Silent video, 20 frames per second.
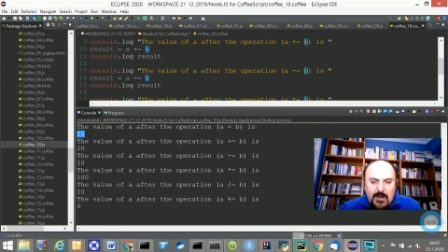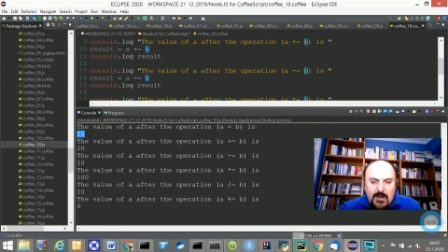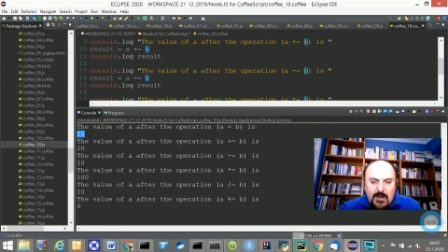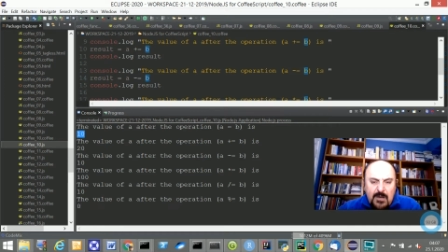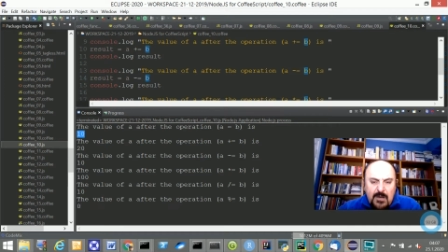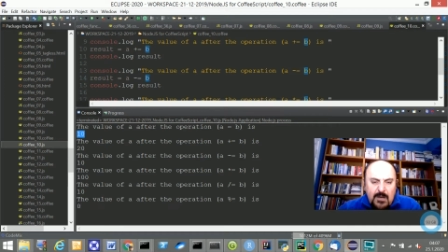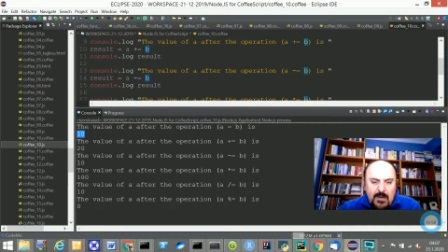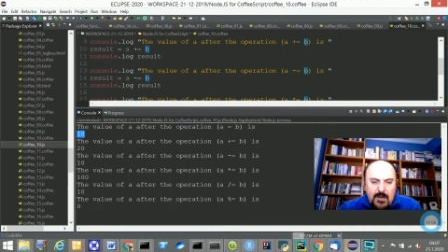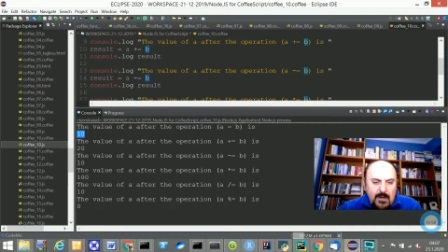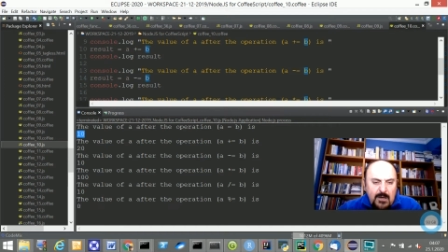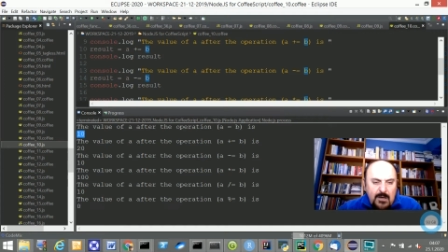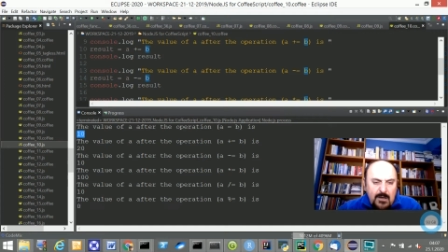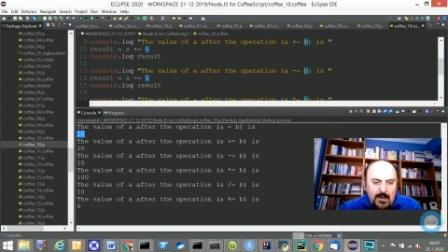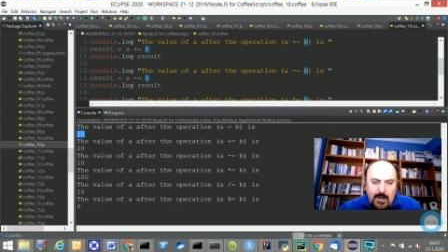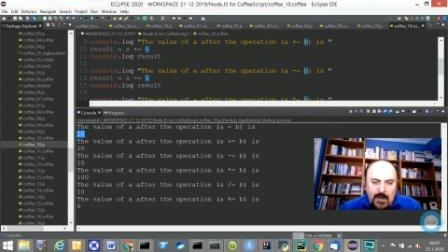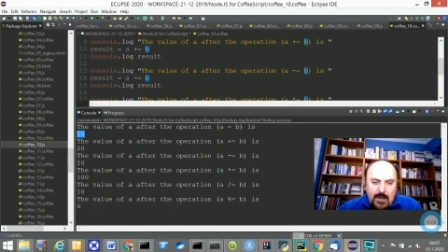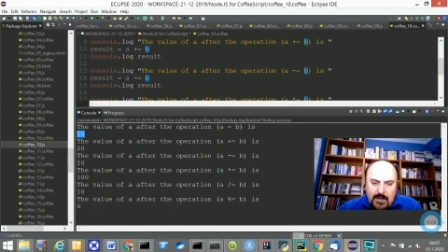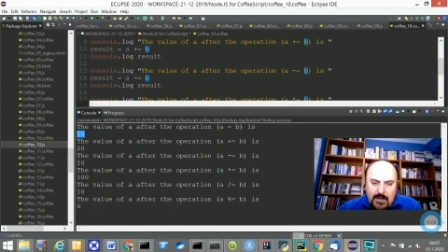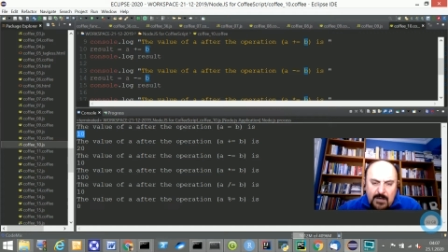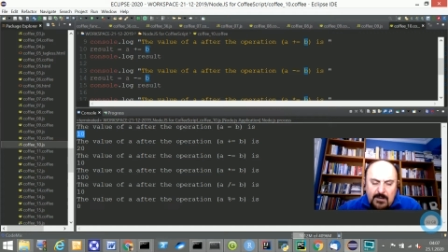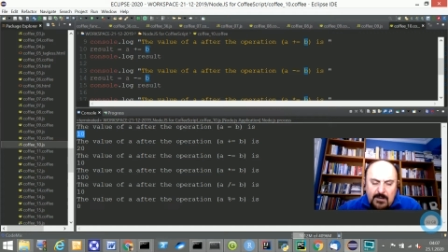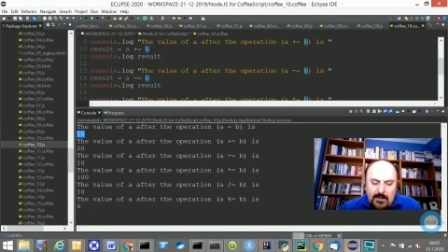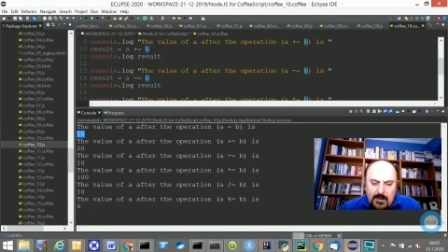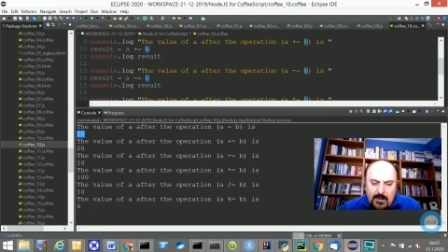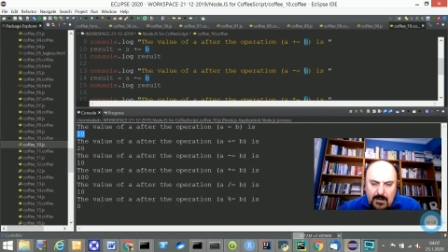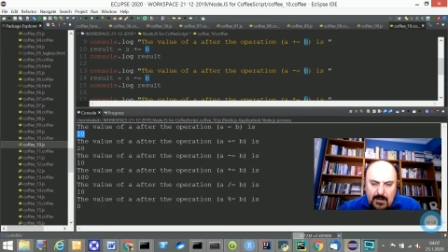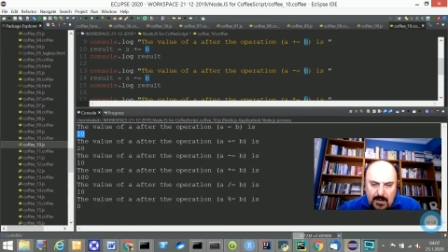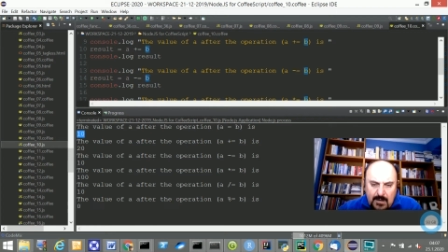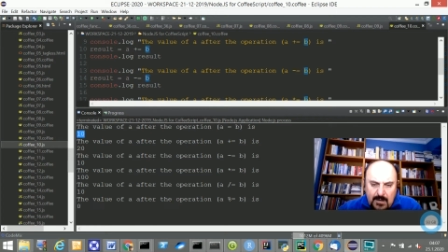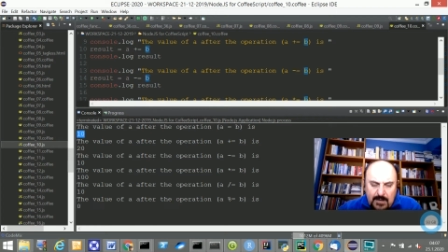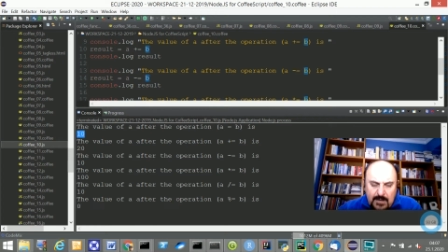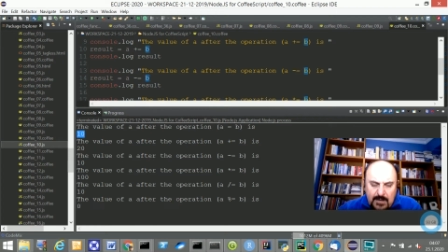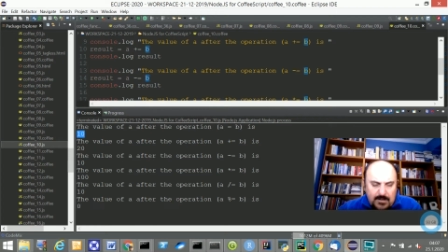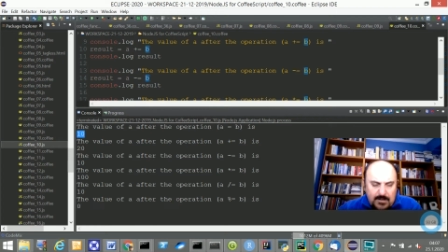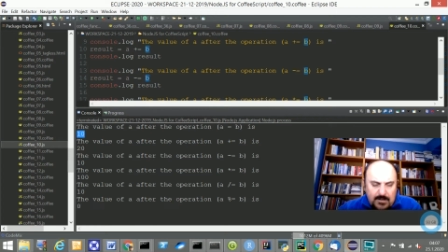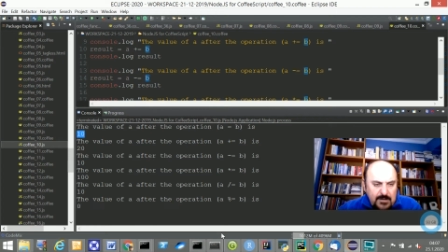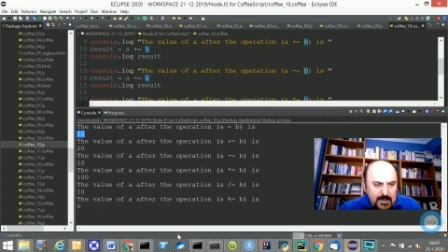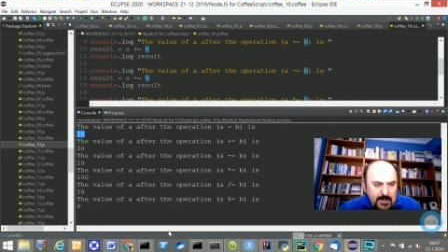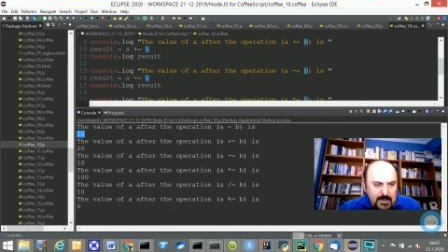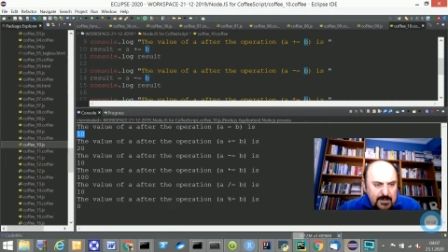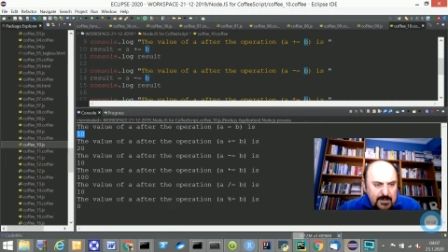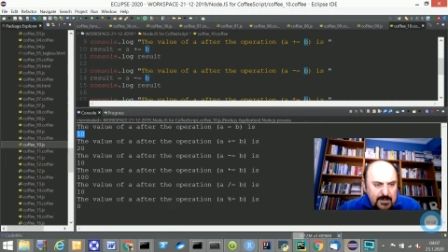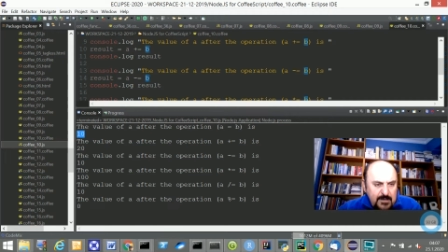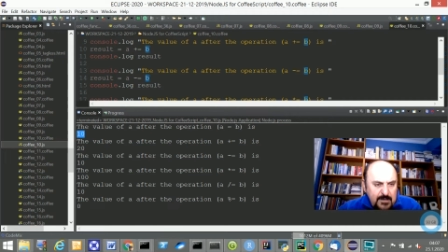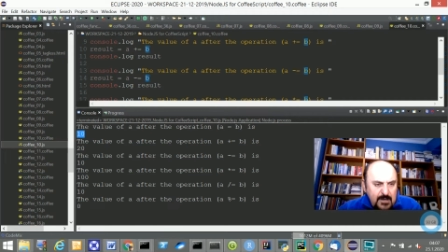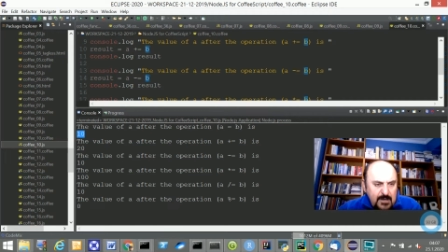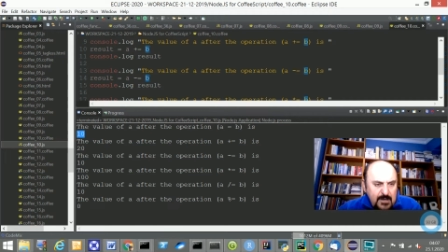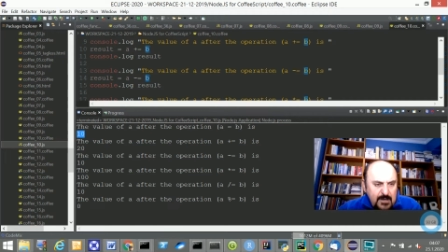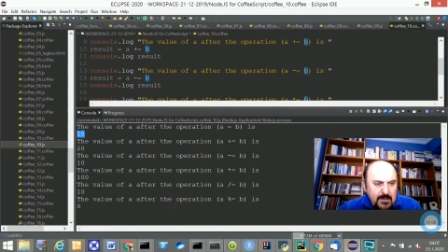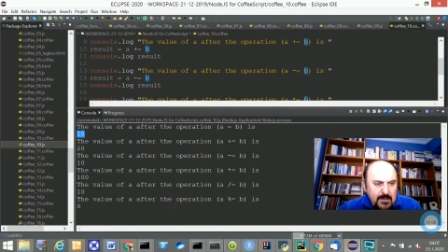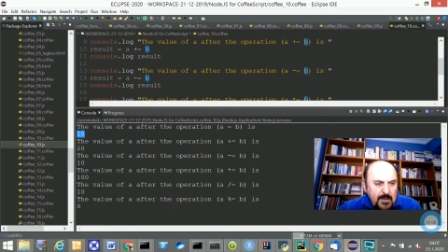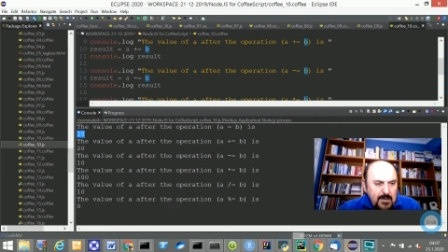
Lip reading: and etc., etc.